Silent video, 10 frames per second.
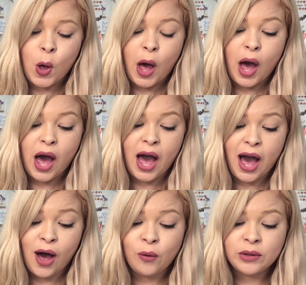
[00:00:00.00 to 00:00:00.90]

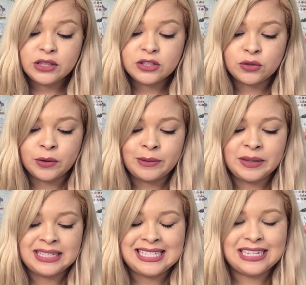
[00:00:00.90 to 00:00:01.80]
How would the story
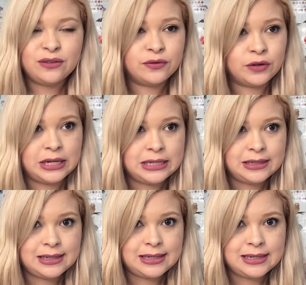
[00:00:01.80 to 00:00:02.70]
be different
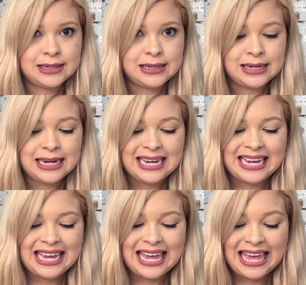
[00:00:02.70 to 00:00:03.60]

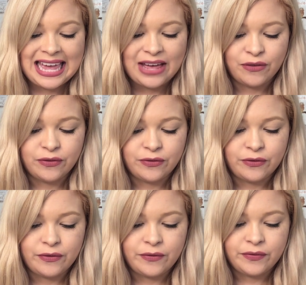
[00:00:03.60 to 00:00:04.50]
if
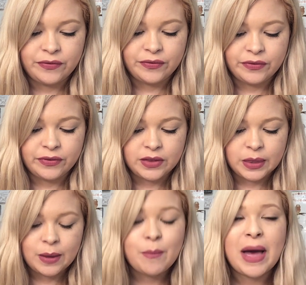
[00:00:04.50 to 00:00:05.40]

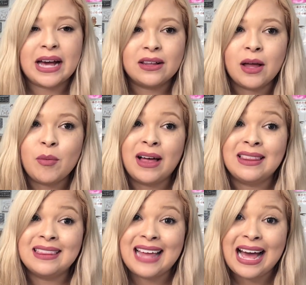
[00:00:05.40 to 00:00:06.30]
the pet club
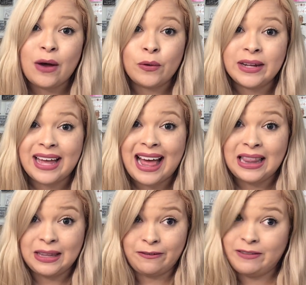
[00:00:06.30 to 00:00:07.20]
allowed
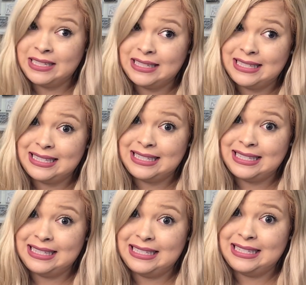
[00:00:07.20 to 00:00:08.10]
elephants?
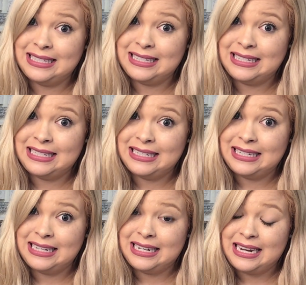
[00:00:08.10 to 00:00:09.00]

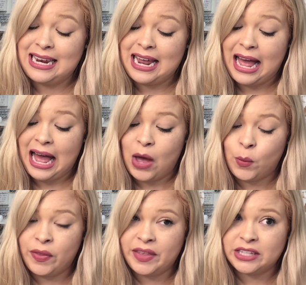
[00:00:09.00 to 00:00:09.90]
How
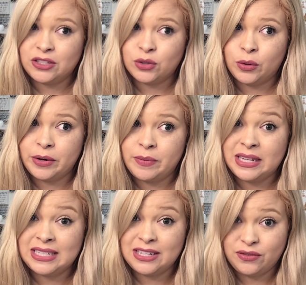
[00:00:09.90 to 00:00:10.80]
would that story be
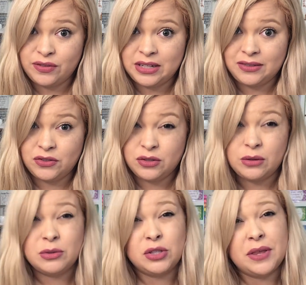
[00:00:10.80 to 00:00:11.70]
different? So I
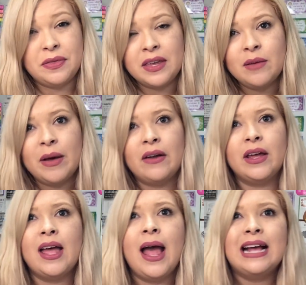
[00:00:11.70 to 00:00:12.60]
want you to think about it,
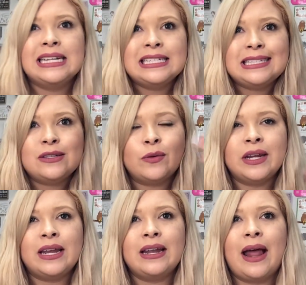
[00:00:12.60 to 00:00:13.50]
soak it
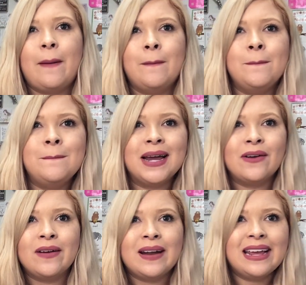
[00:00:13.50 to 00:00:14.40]
in,
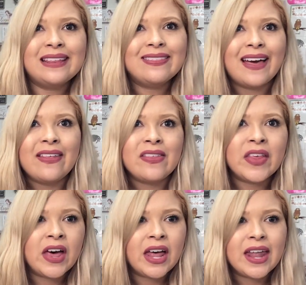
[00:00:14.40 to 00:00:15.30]
marinate that
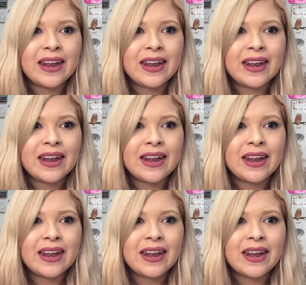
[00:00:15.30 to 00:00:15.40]
thought,